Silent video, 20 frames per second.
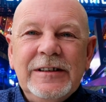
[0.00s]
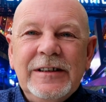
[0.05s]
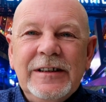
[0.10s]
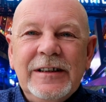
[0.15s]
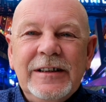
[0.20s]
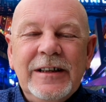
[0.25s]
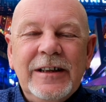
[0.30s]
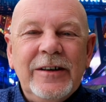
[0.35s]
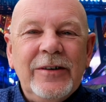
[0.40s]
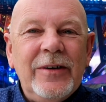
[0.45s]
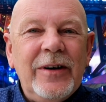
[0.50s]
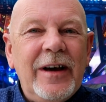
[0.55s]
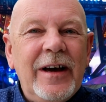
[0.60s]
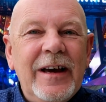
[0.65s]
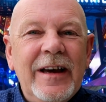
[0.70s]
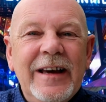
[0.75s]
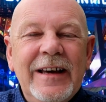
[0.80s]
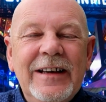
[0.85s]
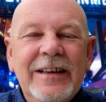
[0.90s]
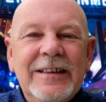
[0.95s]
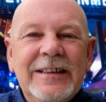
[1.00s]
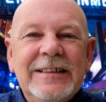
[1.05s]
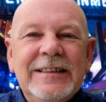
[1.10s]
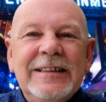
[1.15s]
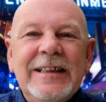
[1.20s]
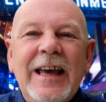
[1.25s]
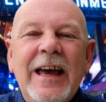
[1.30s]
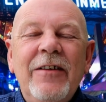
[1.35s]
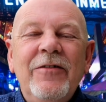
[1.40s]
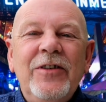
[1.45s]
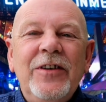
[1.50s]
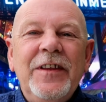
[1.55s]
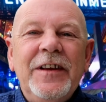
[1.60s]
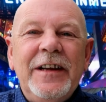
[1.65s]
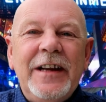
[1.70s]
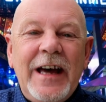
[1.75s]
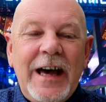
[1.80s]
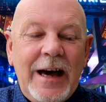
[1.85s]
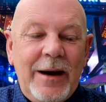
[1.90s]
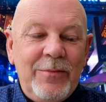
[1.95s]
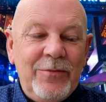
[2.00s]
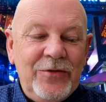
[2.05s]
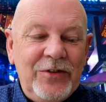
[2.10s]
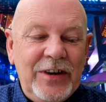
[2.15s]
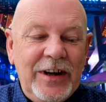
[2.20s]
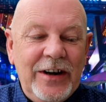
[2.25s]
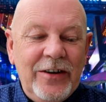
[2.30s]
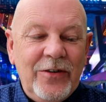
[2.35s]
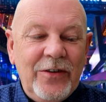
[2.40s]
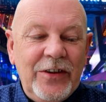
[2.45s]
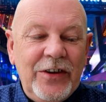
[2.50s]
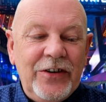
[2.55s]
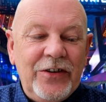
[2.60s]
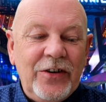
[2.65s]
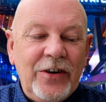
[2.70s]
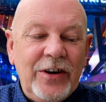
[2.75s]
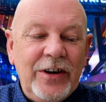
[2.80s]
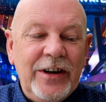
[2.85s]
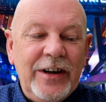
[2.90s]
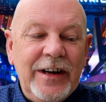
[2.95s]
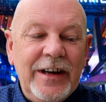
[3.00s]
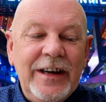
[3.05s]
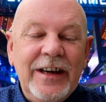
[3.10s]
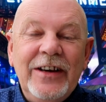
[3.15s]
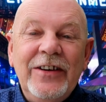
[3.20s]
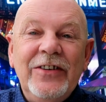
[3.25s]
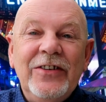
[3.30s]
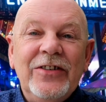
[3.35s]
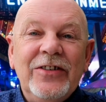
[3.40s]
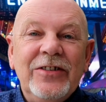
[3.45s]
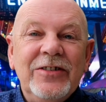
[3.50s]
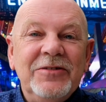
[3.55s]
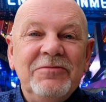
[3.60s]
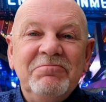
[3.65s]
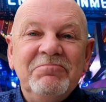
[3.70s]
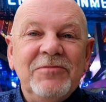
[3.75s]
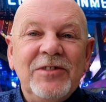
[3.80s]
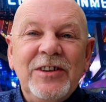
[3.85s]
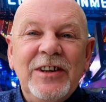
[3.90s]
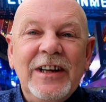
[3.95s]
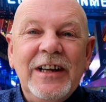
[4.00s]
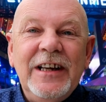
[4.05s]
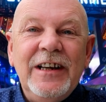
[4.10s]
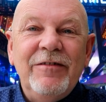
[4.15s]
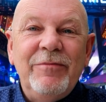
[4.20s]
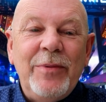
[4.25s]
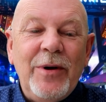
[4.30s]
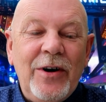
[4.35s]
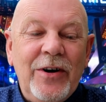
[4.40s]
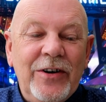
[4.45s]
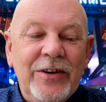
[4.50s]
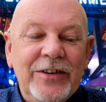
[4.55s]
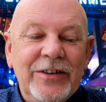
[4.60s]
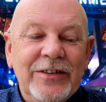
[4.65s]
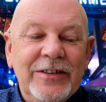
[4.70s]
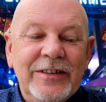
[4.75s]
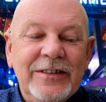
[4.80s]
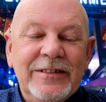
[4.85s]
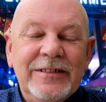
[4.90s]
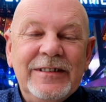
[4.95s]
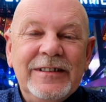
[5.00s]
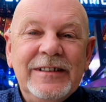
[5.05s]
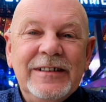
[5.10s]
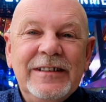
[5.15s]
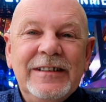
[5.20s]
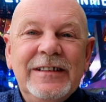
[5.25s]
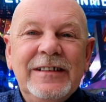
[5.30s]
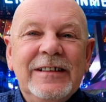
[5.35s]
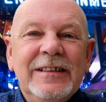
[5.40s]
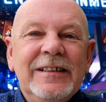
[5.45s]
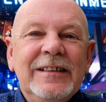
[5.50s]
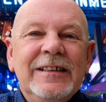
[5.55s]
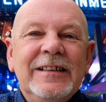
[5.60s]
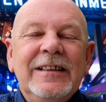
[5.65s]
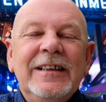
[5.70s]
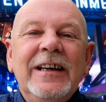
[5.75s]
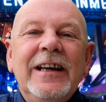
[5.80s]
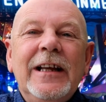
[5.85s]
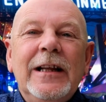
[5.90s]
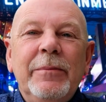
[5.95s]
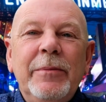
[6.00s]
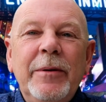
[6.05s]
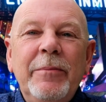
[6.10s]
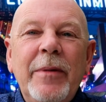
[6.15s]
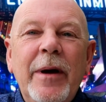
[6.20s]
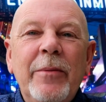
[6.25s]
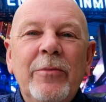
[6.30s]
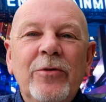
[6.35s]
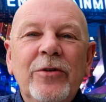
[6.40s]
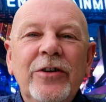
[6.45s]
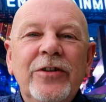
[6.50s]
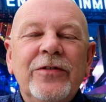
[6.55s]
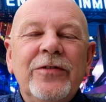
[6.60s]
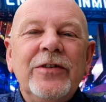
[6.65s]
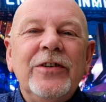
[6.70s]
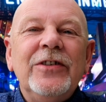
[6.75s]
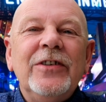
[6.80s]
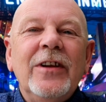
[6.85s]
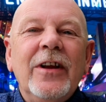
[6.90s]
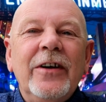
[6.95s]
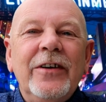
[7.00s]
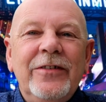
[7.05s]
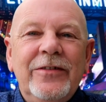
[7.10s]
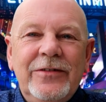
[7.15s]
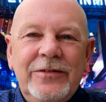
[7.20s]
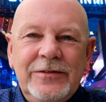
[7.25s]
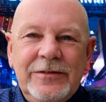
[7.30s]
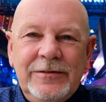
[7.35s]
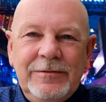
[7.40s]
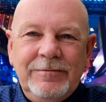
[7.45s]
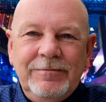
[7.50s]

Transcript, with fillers: You know, he's, everything that happens here on this holiday he's going to leave behind. It'll be memories for his life.